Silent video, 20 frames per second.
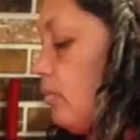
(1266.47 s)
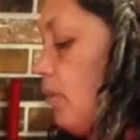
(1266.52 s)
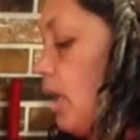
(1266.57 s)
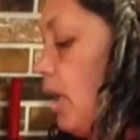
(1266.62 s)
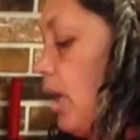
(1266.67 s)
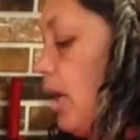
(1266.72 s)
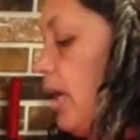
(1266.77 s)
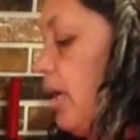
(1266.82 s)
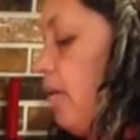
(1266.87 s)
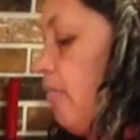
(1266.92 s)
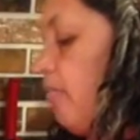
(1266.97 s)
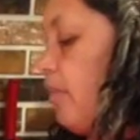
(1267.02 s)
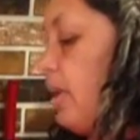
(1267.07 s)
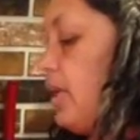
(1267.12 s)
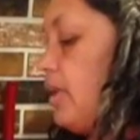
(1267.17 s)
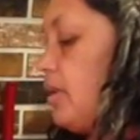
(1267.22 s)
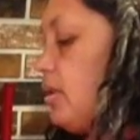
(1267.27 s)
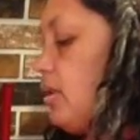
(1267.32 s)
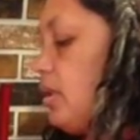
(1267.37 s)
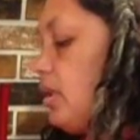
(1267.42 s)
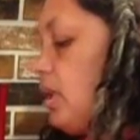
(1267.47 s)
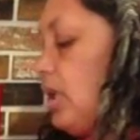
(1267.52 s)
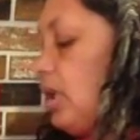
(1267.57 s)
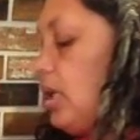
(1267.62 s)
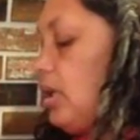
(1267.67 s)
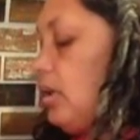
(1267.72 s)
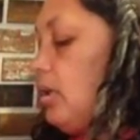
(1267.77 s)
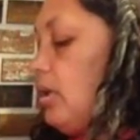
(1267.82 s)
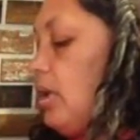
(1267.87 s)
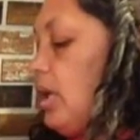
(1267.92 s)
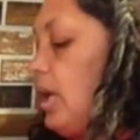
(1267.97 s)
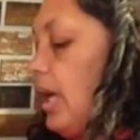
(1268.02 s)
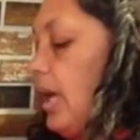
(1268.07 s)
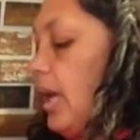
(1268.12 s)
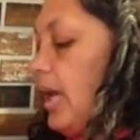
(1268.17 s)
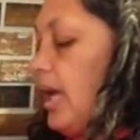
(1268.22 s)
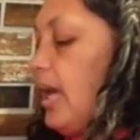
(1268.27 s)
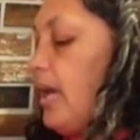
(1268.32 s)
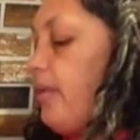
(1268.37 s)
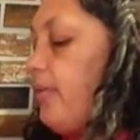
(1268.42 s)
I'm basting.
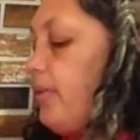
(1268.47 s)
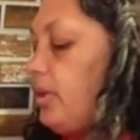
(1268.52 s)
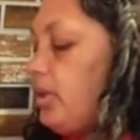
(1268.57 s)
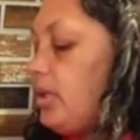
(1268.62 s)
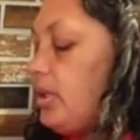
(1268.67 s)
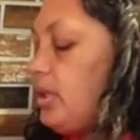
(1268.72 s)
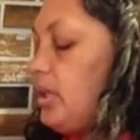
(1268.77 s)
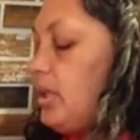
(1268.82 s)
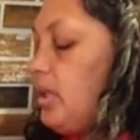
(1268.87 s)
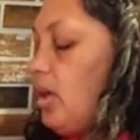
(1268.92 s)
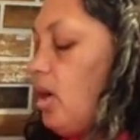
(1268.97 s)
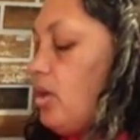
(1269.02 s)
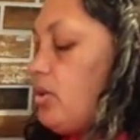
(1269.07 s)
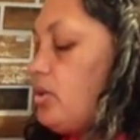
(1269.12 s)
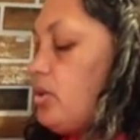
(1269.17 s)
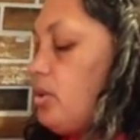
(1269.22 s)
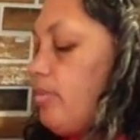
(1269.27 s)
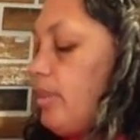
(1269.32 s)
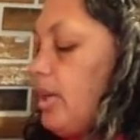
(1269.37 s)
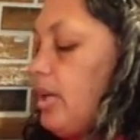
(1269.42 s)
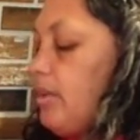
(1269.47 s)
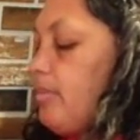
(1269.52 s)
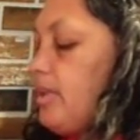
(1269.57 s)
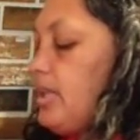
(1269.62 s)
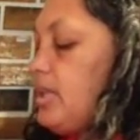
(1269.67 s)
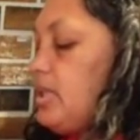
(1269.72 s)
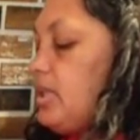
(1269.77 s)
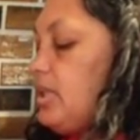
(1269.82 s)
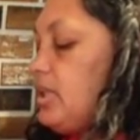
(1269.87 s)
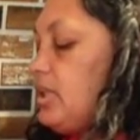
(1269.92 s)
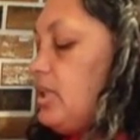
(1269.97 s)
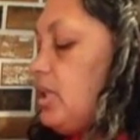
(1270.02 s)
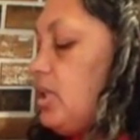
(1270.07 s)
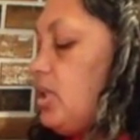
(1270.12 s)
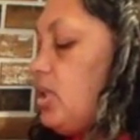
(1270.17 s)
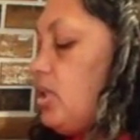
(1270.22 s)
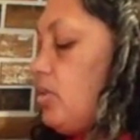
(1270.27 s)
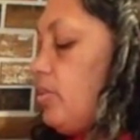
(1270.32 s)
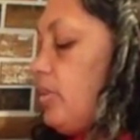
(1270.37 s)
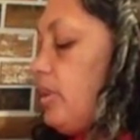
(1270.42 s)
And the good thing also about a basting
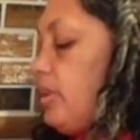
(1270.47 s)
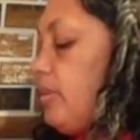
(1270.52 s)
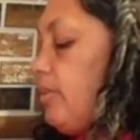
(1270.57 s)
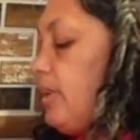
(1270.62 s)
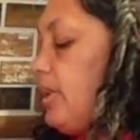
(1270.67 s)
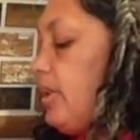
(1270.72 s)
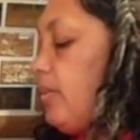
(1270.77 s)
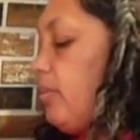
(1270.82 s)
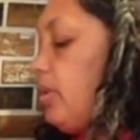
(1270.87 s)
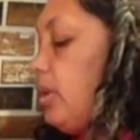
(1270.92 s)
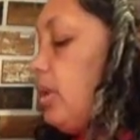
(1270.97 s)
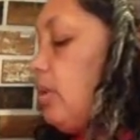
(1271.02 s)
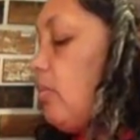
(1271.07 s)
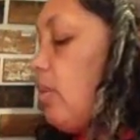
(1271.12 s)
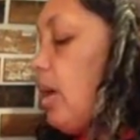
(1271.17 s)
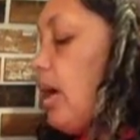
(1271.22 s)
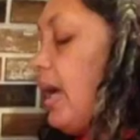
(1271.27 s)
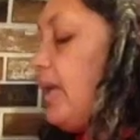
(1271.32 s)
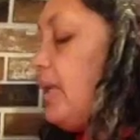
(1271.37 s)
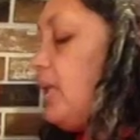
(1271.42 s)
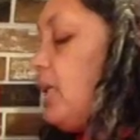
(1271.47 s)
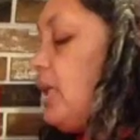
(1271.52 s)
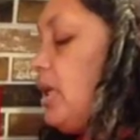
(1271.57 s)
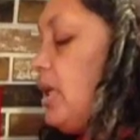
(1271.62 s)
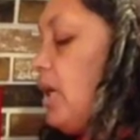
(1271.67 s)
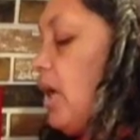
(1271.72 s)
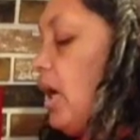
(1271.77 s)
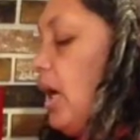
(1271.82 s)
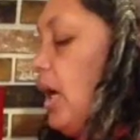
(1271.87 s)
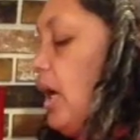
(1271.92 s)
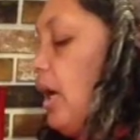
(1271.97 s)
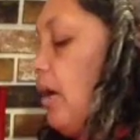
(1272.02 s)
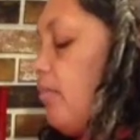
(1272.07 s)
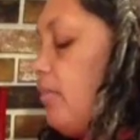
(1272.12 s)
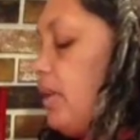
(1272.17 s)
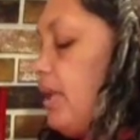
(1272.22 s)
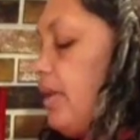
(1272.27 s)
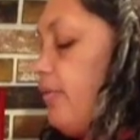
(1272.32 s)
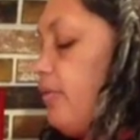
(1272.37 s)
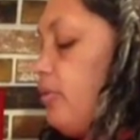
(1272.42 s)
stitch is with it being really wide,
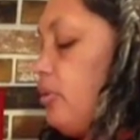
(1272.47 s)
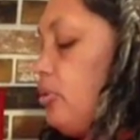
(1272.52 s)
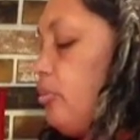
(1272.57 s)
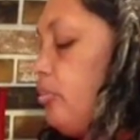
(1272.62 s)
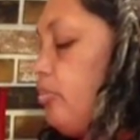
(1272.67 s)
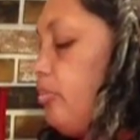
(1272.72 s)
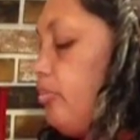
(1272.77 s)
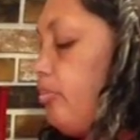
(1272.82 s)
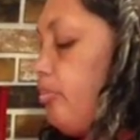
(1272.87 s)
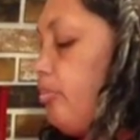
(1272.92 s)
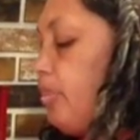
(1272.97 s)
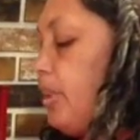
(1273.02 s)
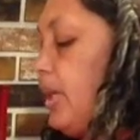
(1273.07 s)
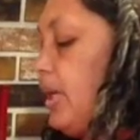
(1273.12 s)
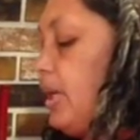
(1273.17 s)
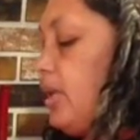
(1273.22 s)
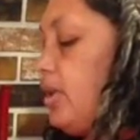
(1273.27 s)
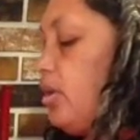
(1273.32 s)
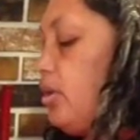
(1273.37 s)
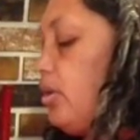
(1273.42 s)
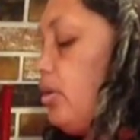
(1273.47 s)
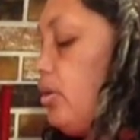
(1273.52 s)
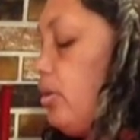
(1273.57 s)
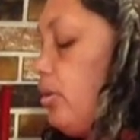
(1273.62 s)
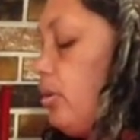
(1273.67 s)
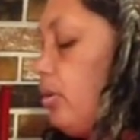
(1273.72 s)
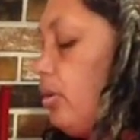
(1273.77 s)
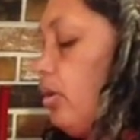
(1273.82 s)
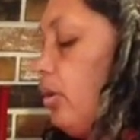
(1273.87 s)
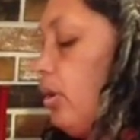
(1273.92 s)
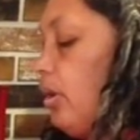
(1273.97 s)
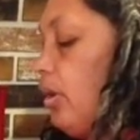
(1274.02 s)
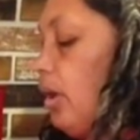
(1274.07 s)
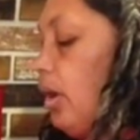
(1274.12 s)
if you pinned your,